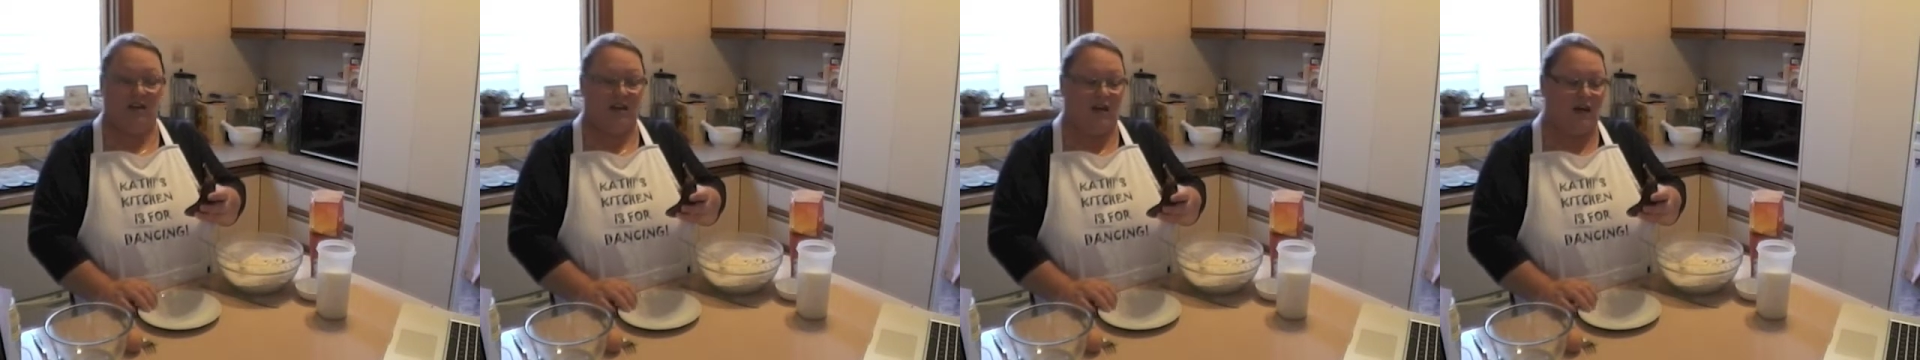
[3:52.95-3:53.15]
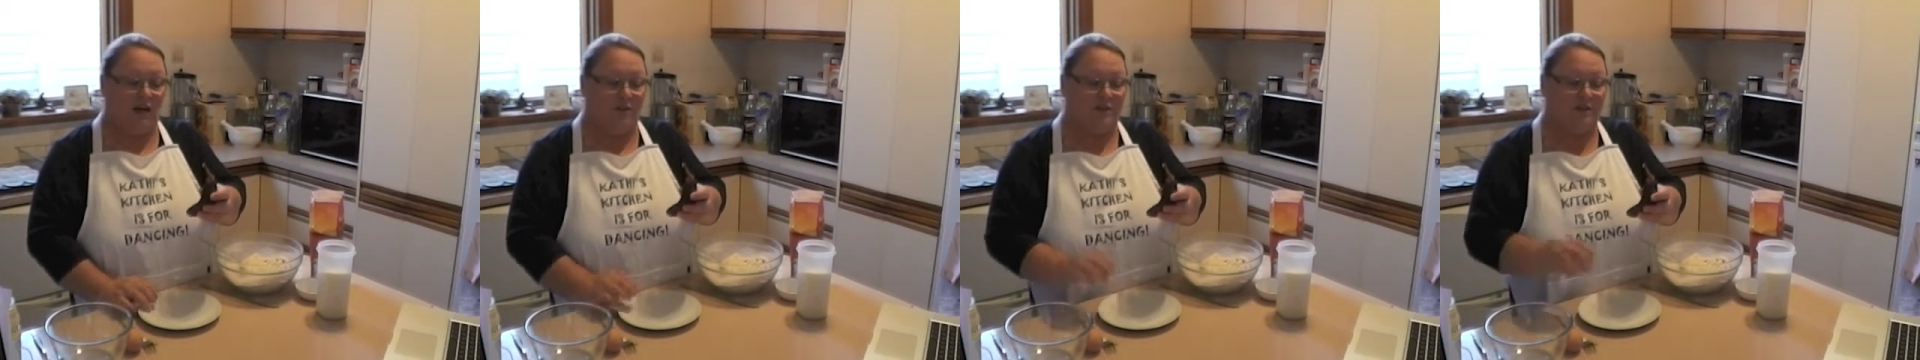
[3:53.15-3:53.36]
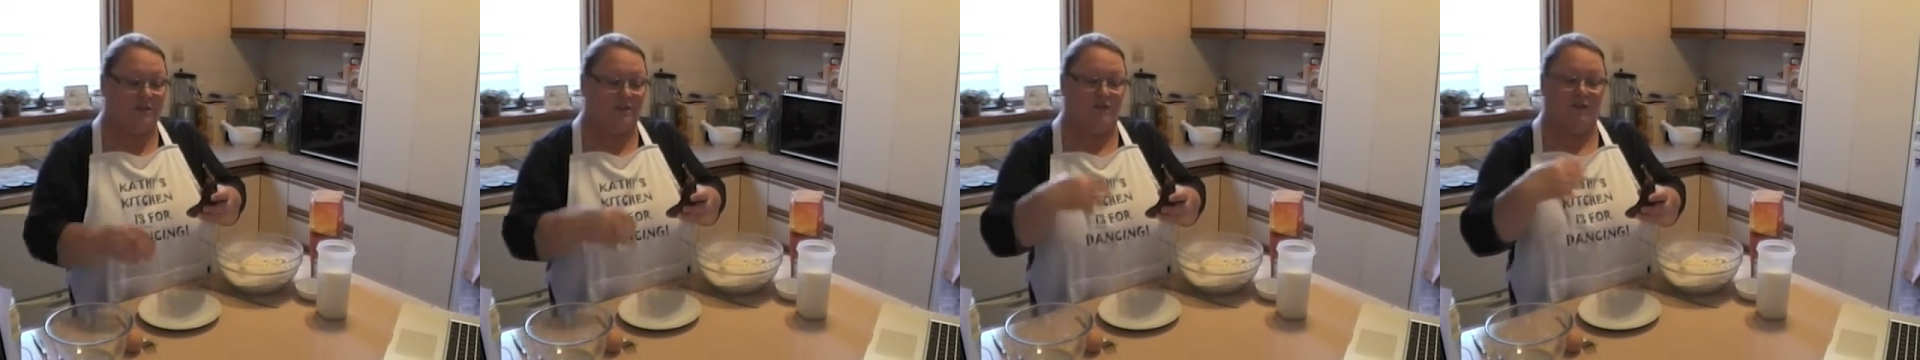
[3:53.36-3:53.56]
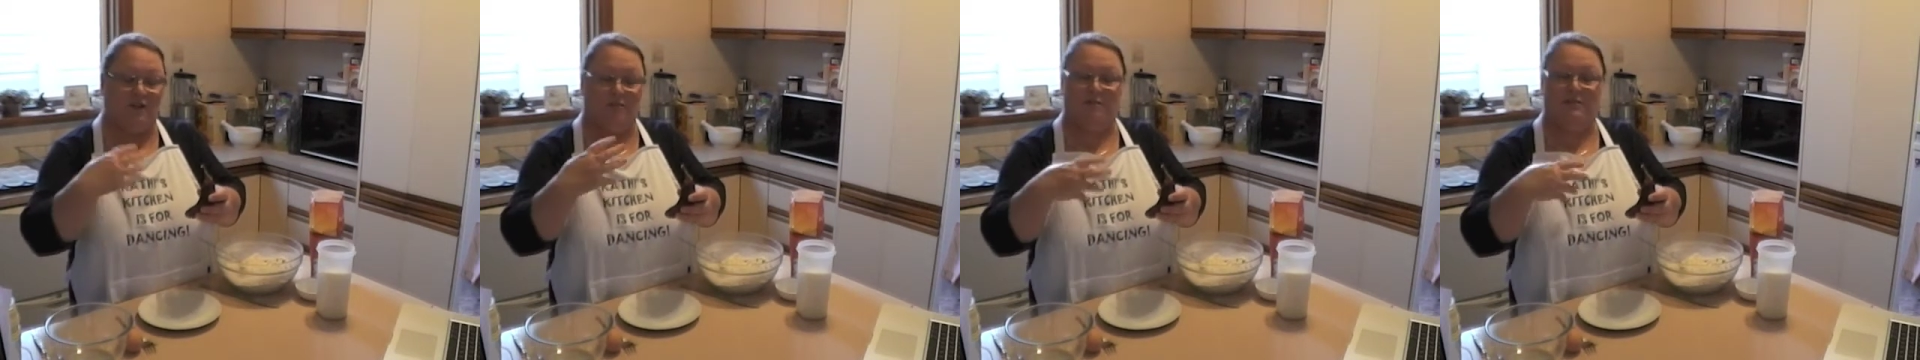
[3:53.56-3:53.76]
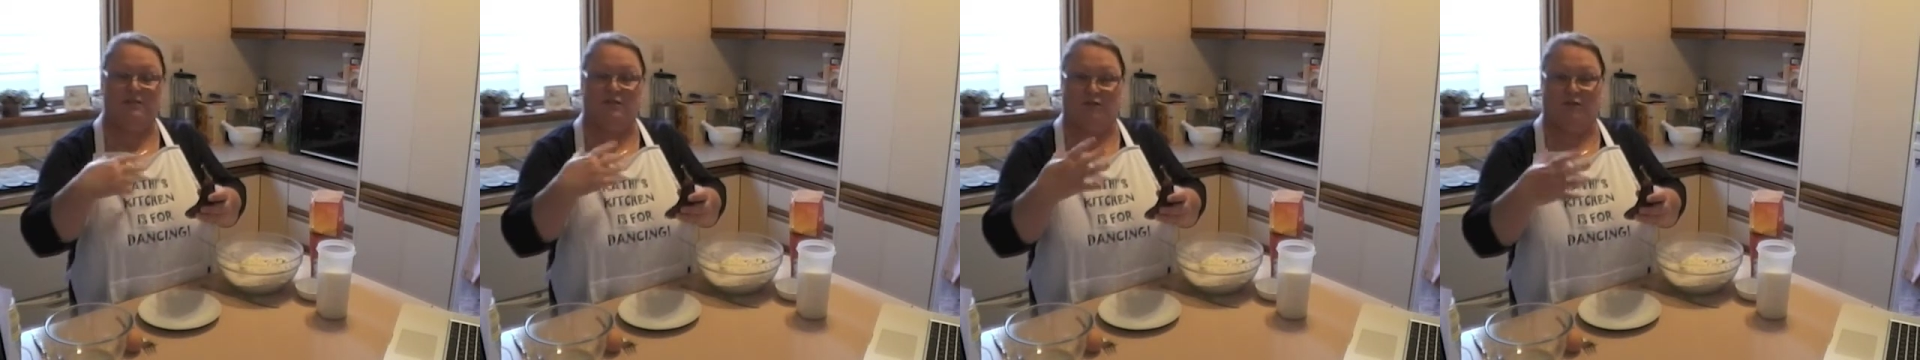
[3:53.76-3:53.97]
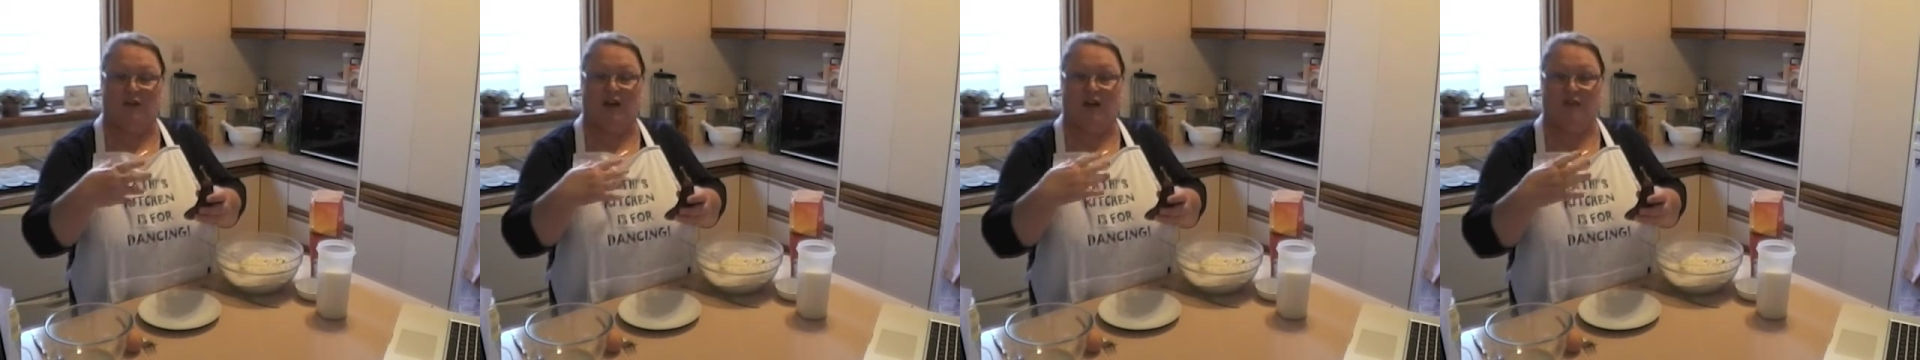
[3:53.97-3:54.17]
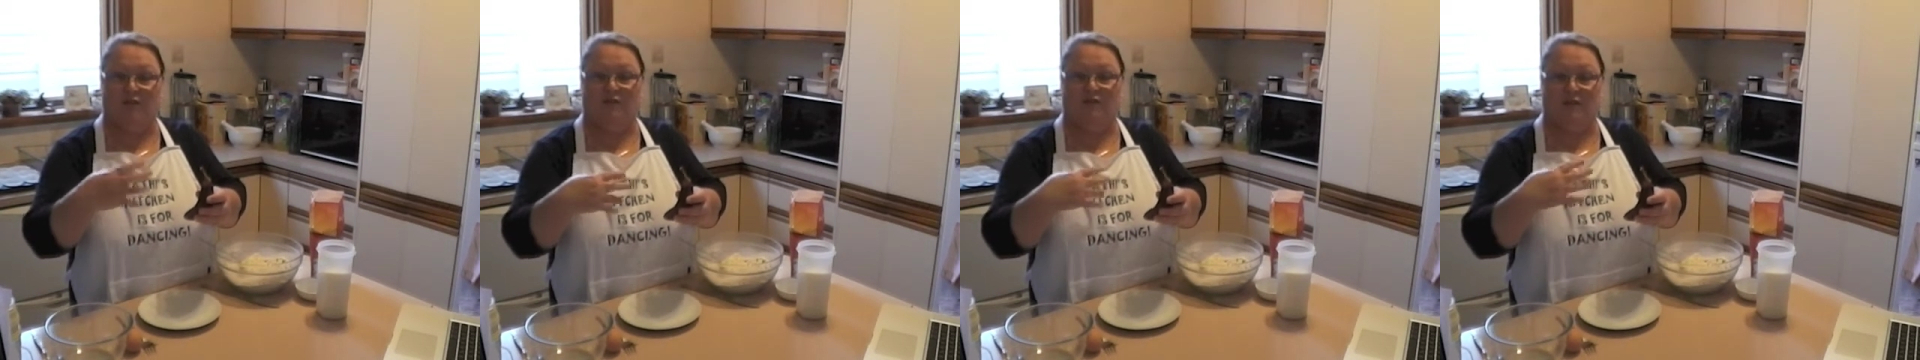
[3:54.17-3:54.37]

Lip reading: It develops the flavour,